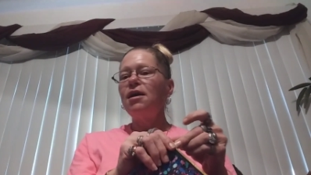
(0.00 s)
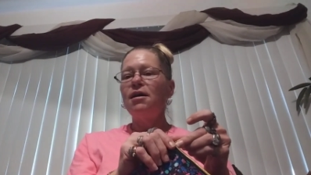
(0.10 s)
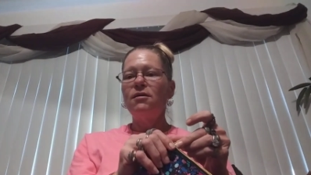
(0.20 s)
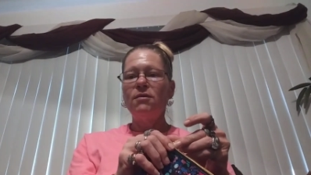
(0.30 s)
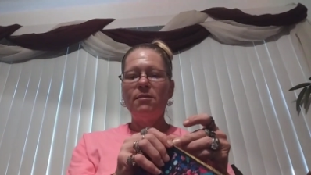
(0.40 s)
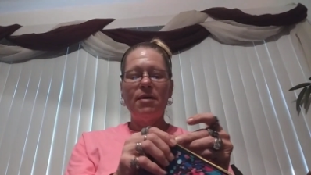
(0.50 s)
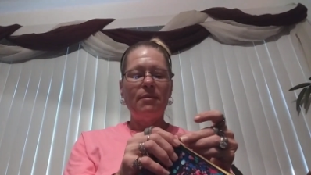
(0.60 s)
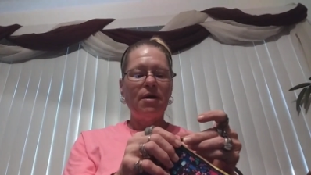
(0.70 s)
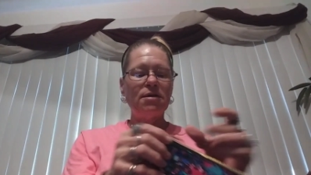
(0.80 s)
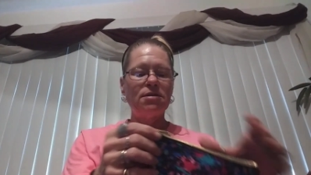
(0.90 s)
Nana went bye
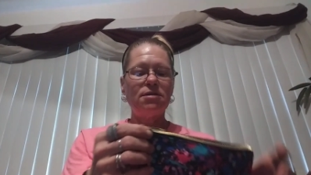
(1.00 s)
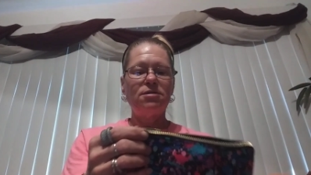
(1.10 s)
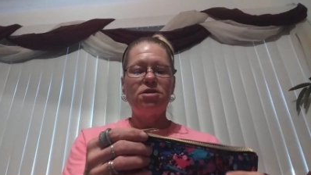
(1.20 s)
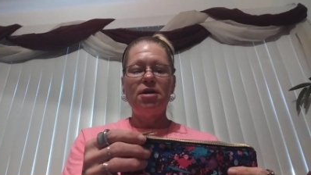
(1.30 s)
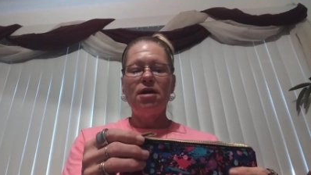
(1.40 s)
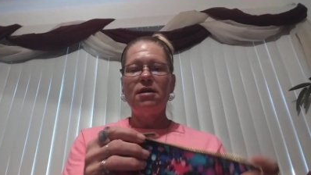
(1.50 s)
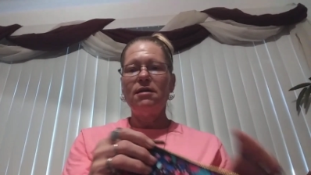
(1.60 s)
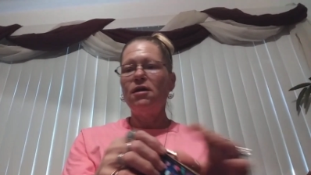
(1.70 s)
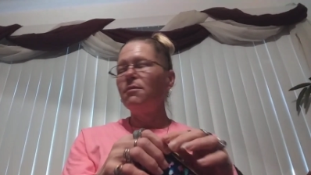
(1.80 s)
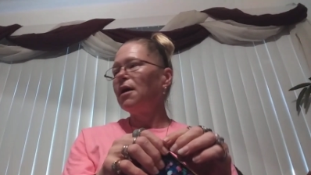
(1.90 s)
bye. You.
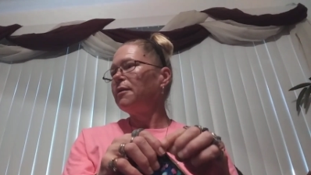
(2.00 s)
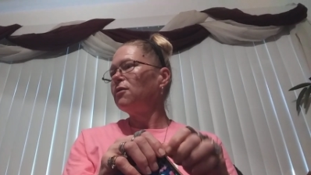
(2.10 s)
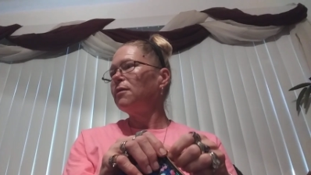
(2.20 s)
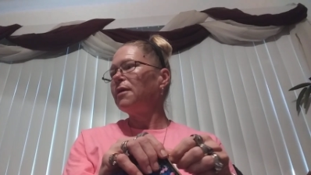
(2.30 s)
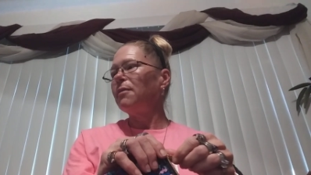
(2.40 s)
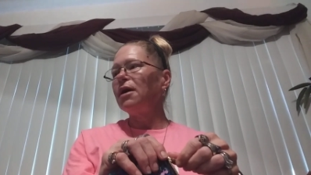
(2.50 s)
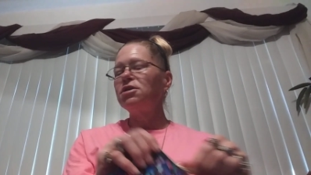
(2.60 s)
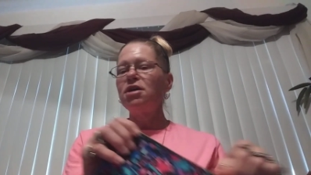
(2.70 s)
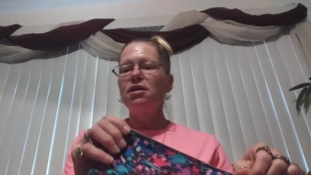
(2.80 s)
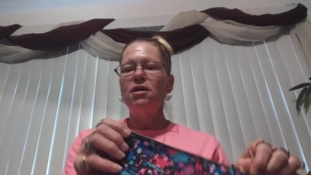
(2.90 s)
Had, or mommy went bye bye.
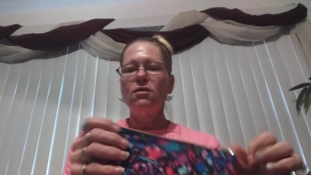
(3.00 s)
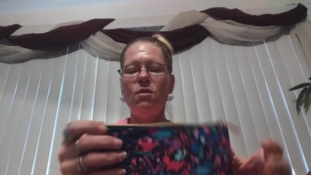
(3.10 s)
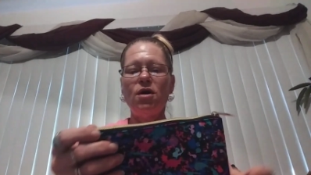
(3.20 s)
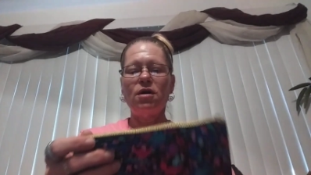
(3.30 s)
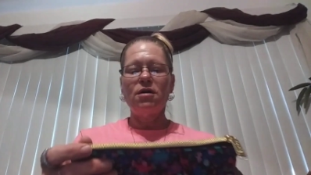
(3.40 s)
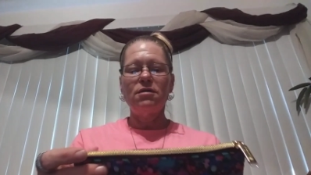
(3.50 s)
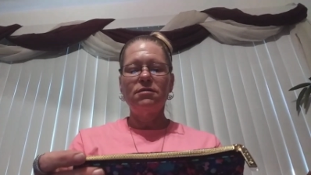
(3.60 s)
She had to go to work.